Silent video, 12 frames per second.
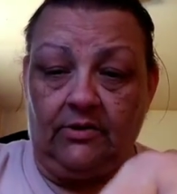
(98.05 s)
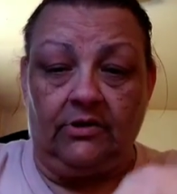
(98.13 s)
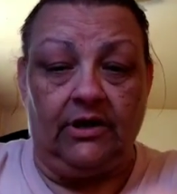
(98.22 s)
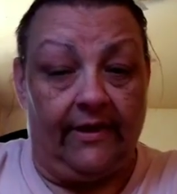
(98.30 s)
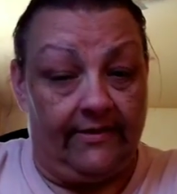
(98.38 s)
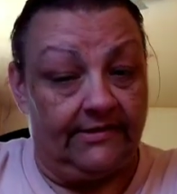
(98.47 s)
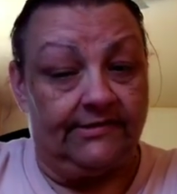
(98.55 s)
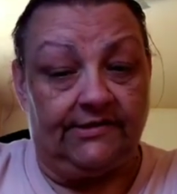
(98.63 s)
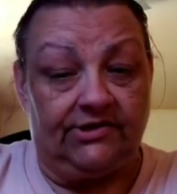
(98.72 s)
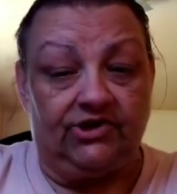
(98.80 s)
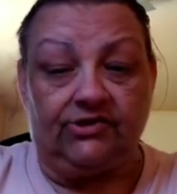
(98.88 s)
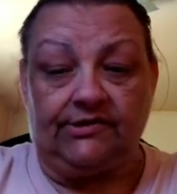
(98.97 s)
Oh yeah, this is
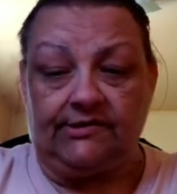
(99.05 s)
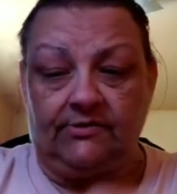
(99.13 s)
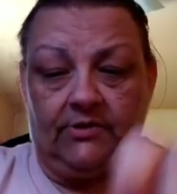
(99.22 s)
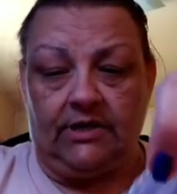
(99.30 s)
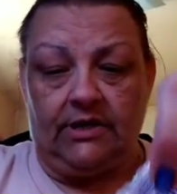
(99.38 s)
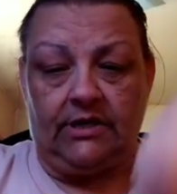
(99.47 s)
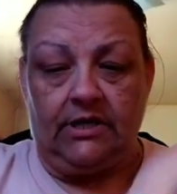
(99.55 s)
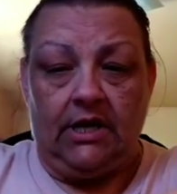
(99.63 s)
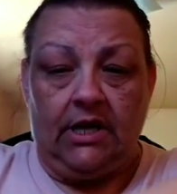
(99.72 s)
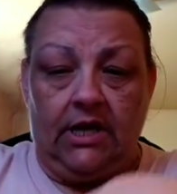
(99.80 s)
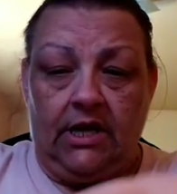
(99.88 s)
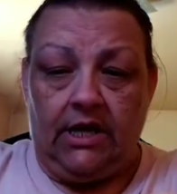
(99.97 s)
a juicy one.
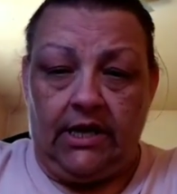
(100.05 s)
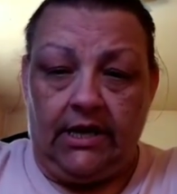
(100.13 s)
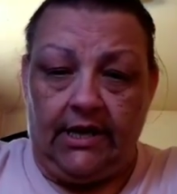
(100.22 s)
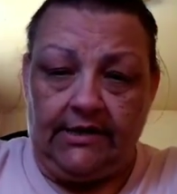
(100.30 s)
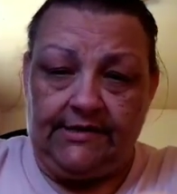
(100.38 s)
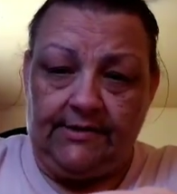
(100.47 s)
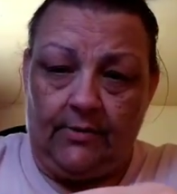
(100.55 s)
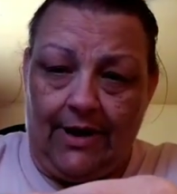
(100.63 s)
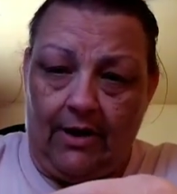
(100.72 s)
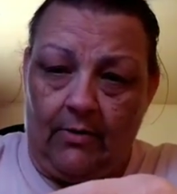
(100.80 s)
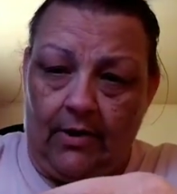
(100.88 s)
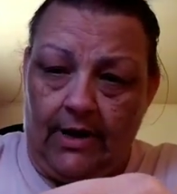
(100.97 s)
It's a
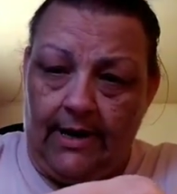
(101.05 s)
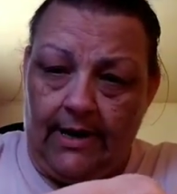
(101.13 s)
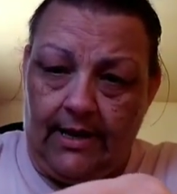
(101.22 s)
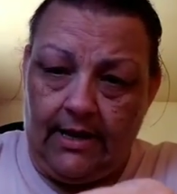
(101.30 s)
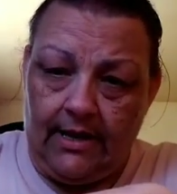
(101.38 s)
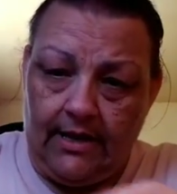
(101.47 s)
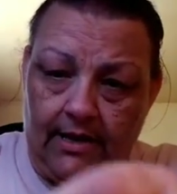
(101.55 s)
wet one.